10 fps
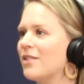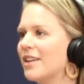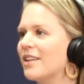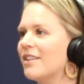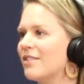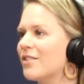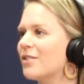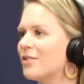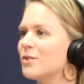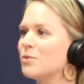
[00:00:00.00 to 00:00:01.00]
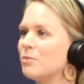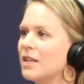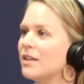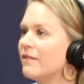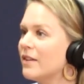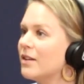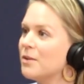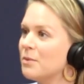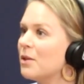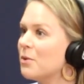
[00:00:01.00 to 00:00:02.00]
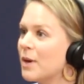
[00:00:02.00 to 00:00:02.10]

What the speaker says: like younger girls will be very well